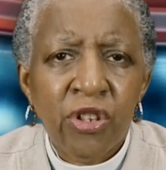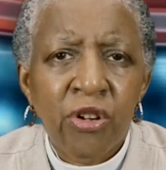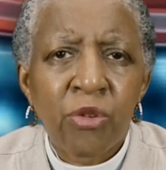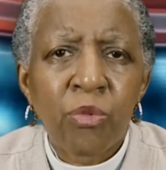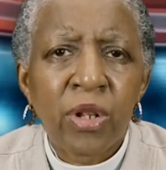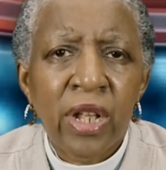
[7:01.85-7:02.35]

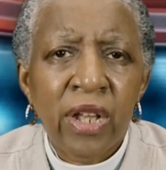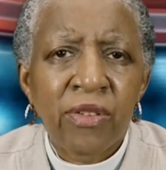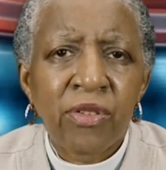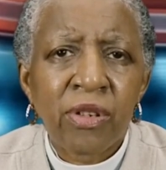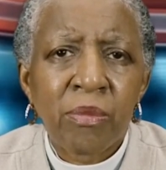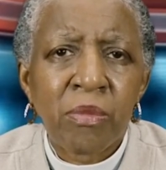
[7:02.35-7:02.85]
3rd. We'll have
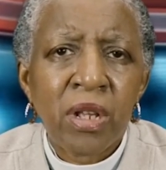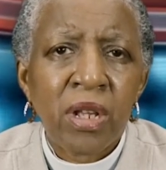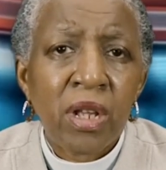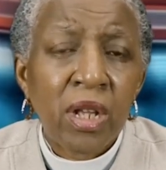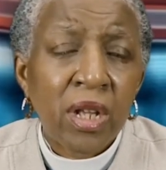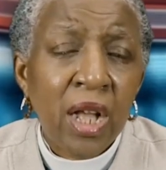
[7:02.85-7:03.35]
some
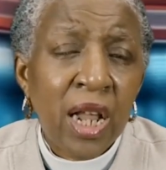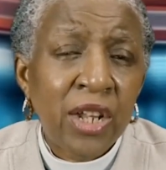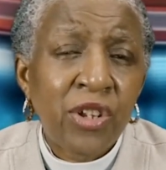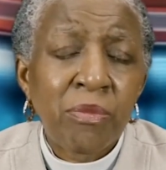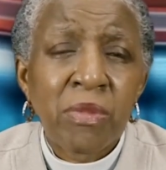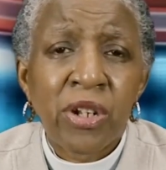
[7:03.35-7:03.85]

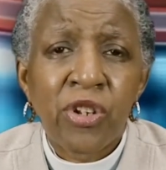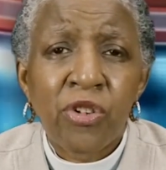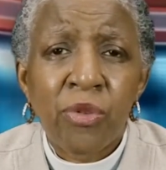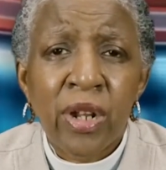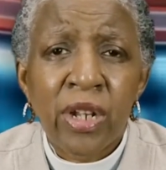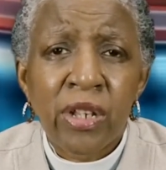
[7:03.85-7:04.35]
college
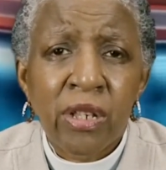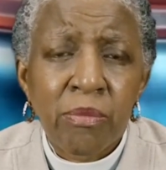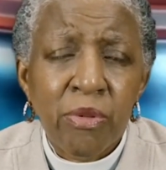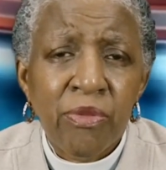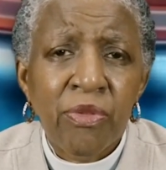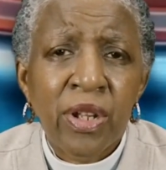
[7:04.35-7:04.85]
administrators, some
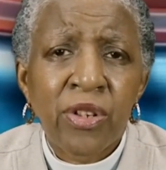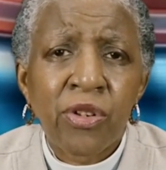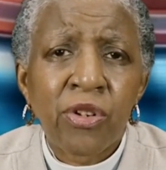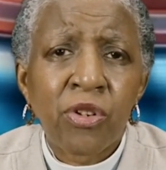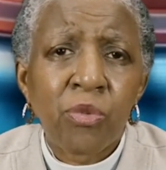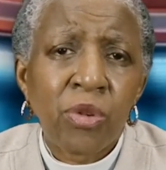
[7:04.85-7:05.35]

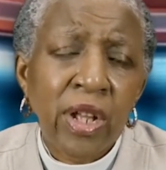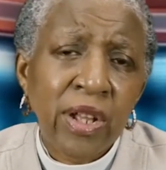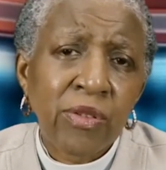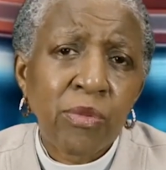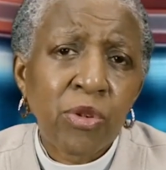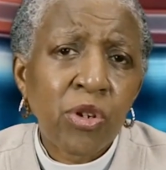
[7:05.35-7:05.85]
professors. We'll
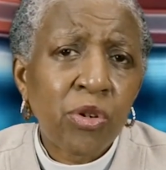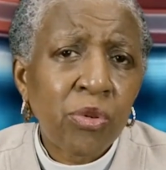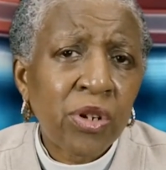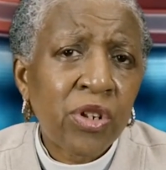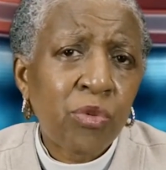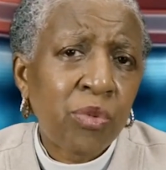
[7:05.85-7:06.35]
have some
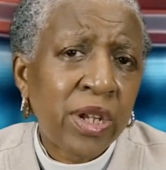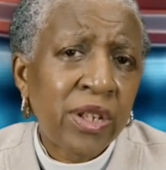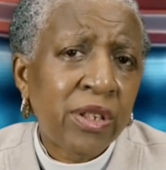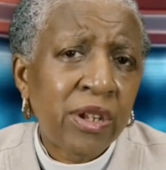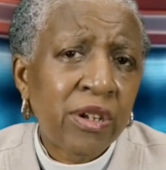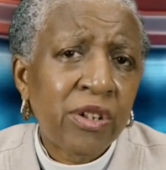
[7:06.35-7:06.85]
students raise
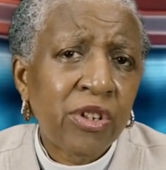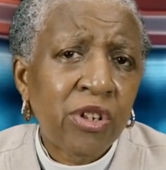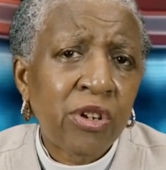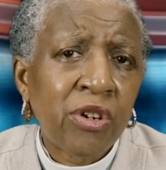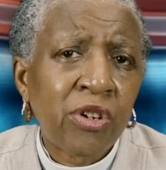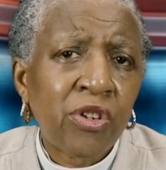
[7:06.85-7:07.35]
their
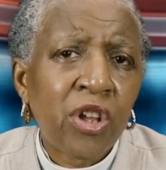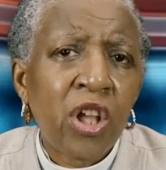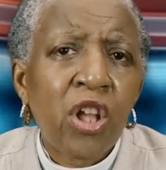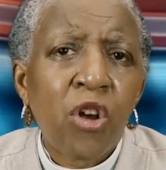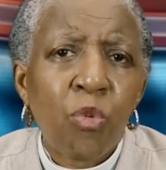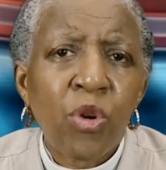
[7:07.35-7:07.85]
concerns.
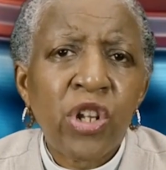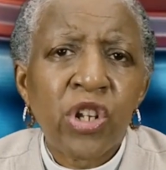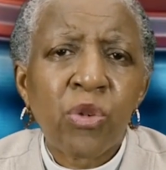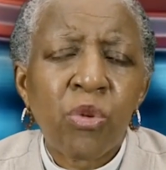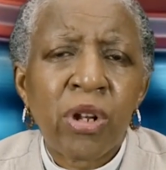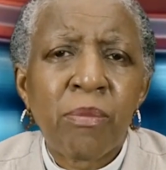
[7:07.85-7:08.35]
We
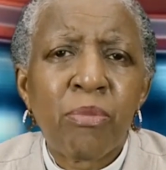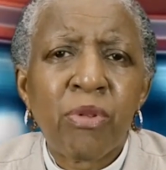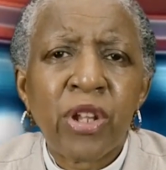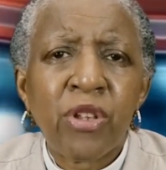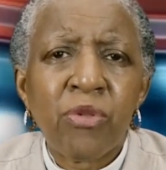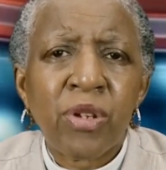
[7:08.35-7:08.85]
just want to
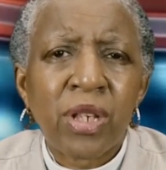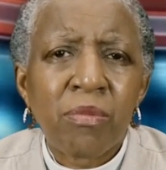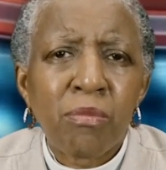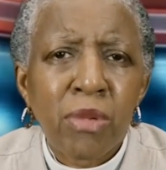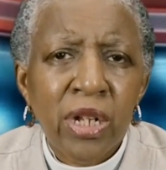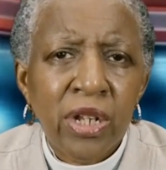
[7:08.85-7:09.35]
bring you as
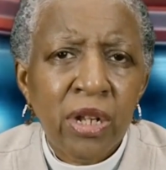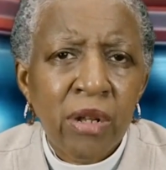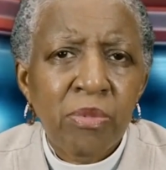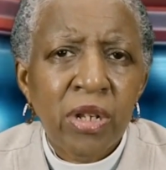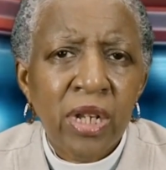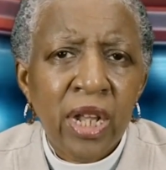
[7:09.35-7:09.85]
much
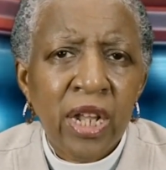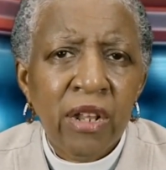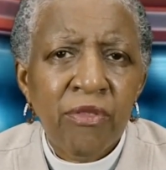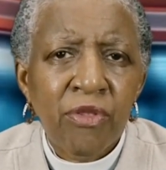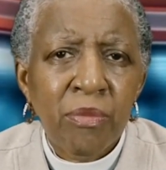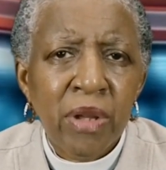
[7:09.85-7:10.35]
up-to-date
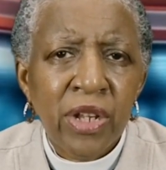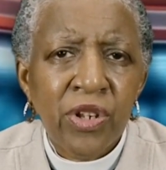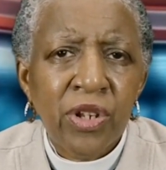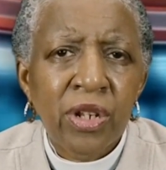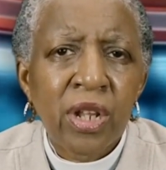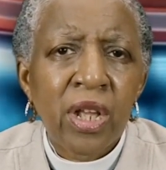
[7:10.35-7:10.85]

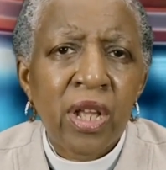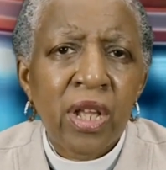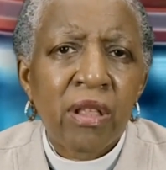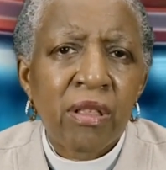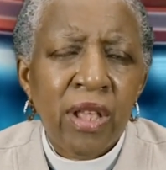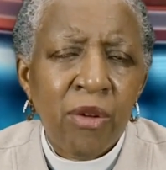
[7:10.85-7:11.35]
information
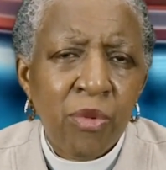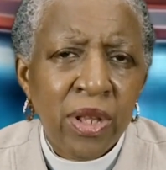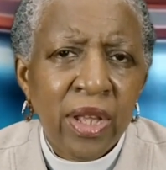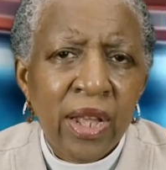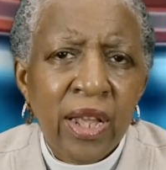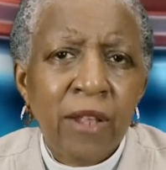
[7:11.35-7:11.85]
that we
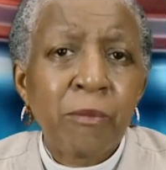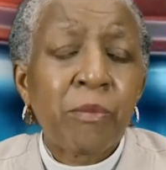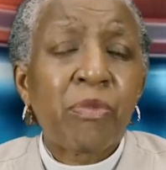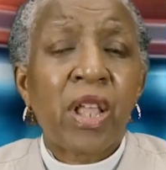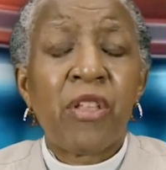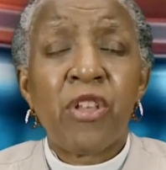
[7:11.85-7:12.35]
can.
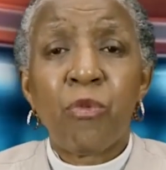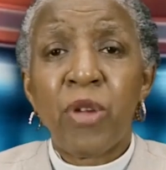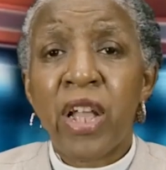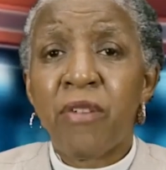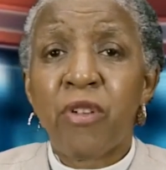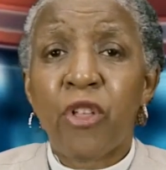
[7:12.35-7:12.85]
And then we
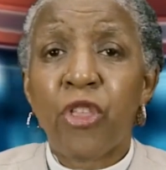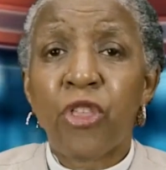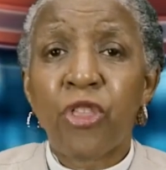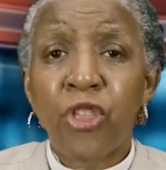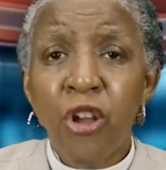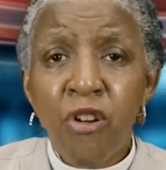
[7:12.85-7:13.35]
have a
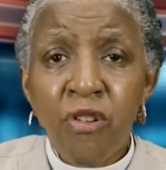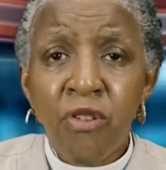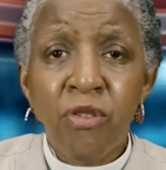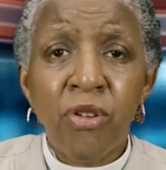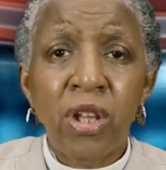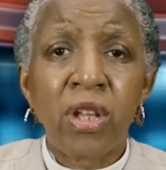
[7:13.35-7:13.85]

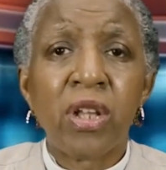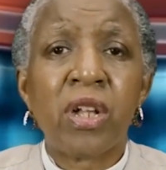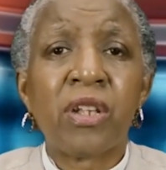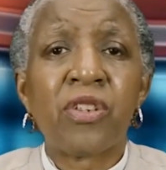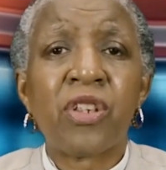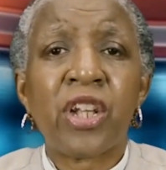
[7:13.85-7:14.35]
third
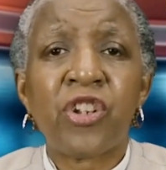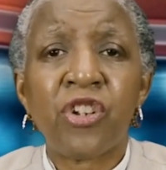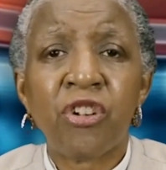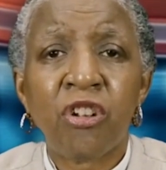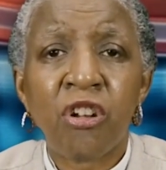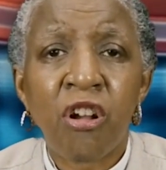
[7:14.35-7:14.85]

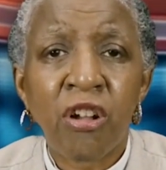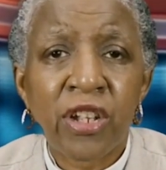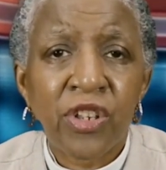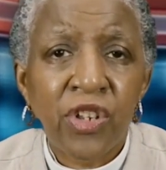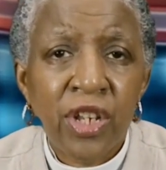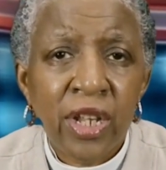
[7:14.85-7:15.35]
session on
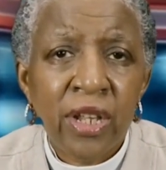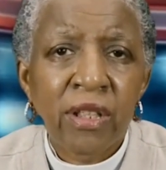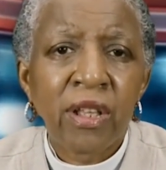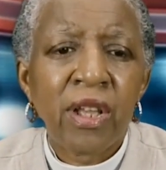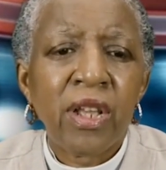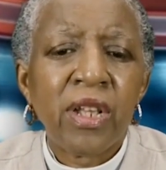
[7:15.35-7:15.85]
August 10th.
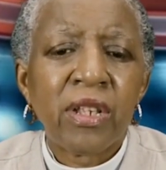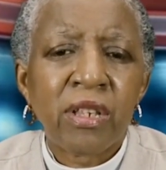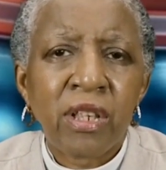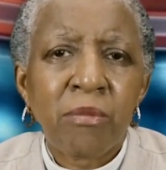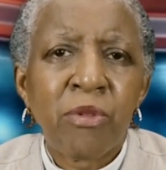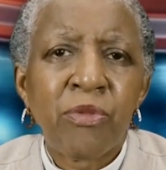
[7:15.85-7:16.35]

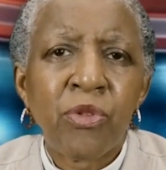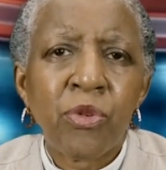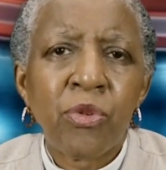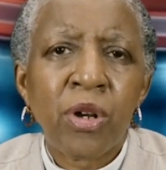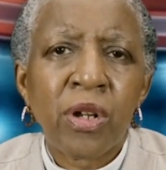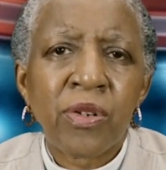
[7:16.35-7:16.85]
Some of
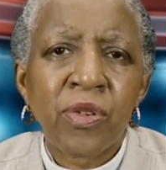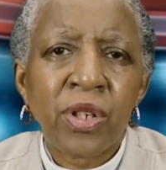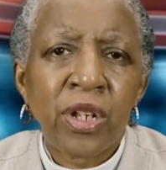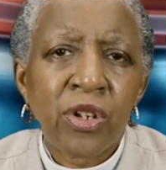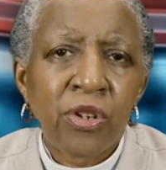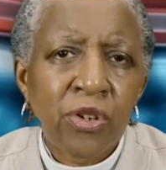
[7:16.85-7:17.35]
you are
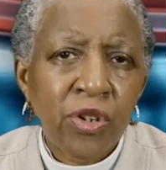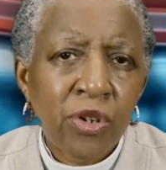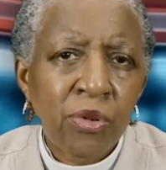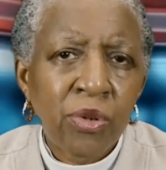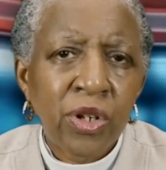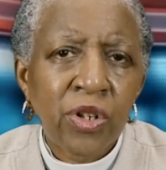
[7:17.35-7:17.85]
sending your
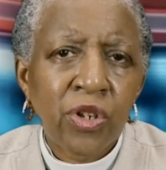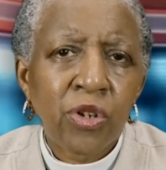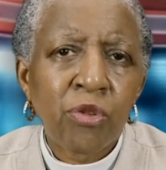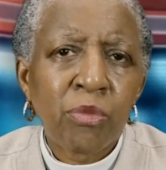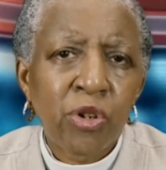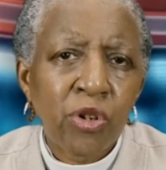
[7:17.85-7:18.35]
students
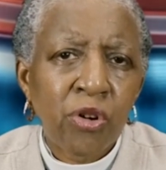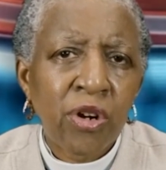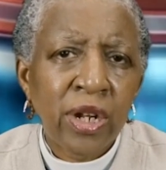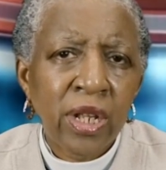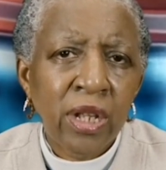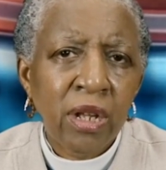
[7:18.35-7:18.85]
to
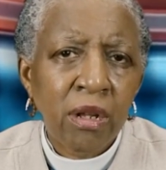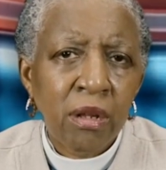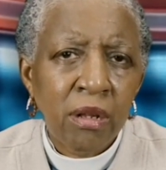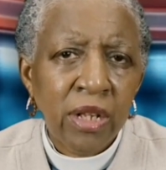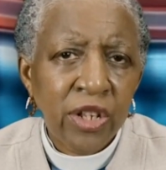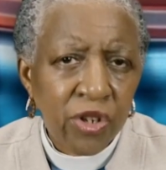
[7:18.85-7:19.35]
majority
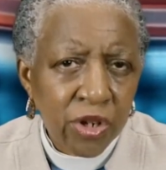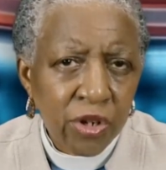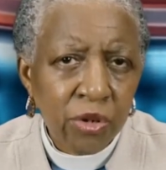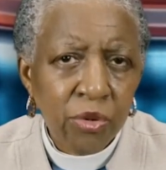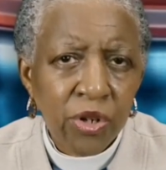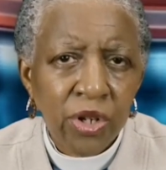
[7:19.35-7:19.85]

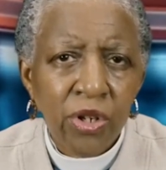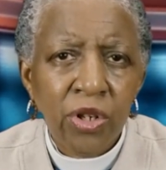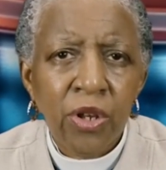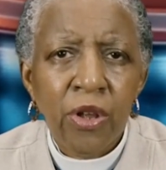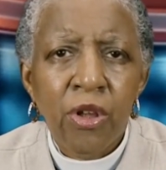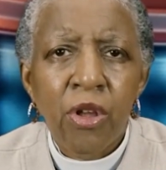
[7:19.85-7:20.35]
institutions,
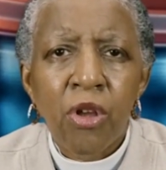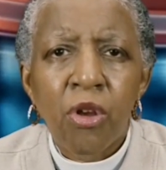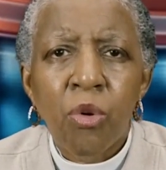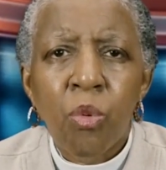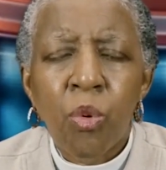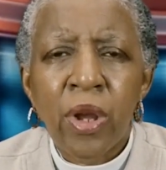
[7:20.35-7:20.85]

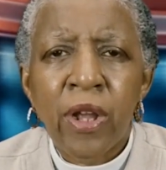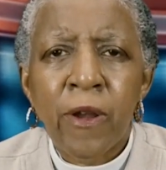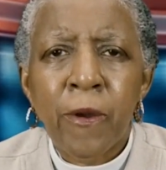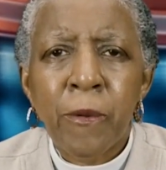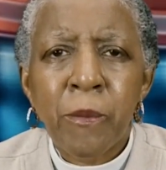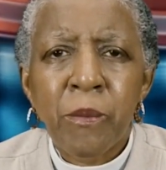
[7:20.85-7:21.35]

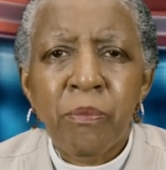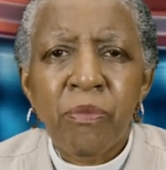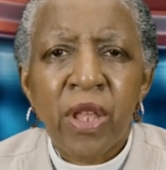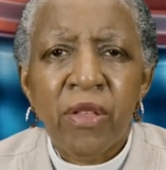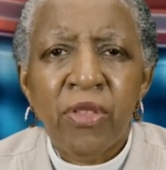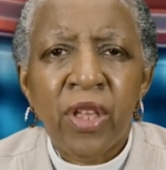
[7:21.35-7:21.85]
where
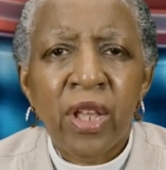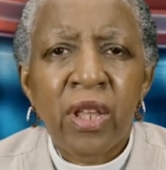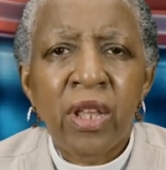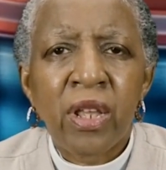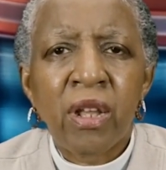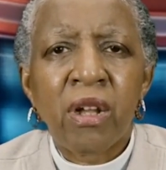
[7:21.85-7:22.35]

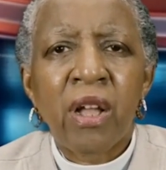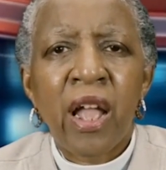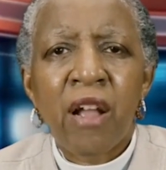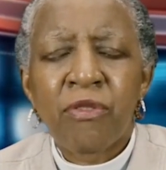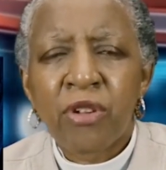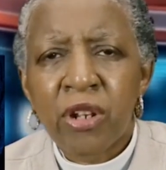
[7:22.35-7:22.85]
they
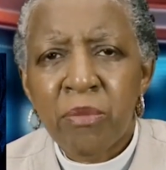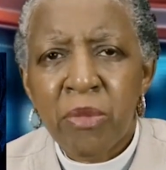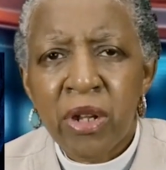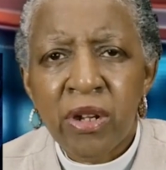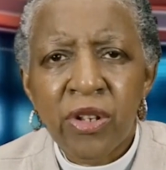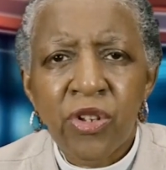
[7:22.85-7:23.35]

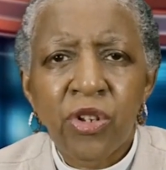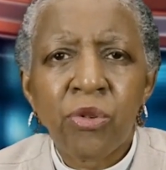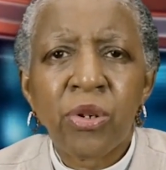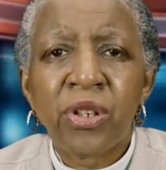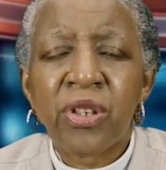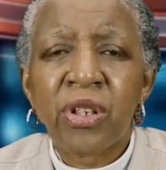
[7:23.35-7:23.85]
African-American
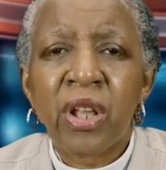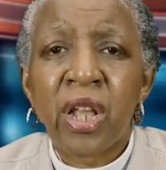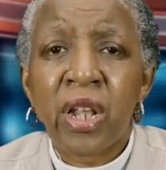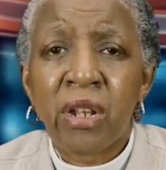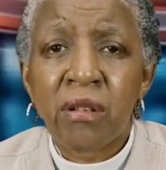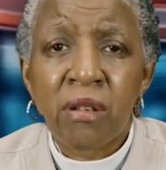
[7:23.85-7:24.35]
students
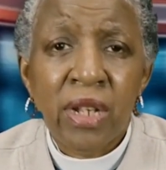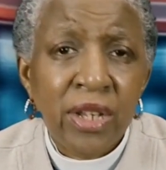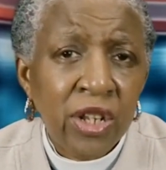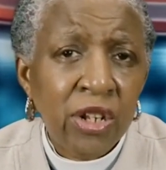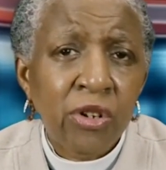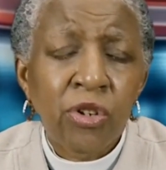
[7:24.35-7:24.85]
and
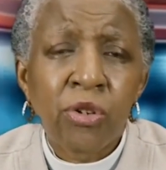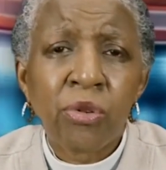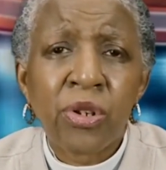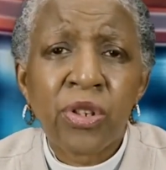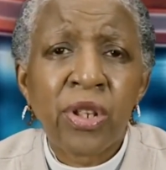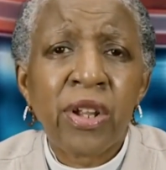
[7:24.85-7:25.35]
Latino
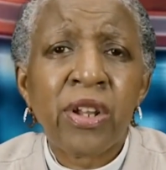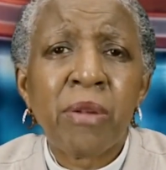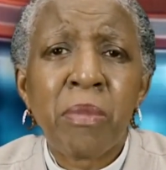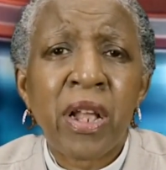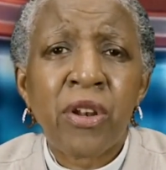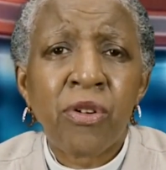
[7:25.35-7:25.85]
students, they're in the
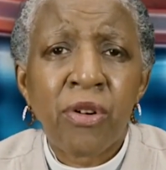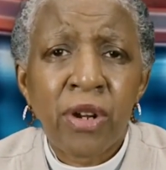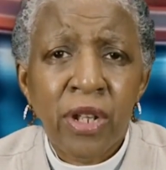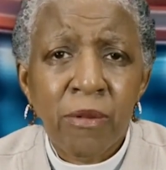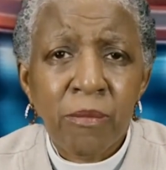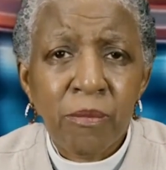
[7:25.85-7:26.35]

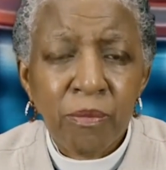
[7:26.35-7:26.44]
minority.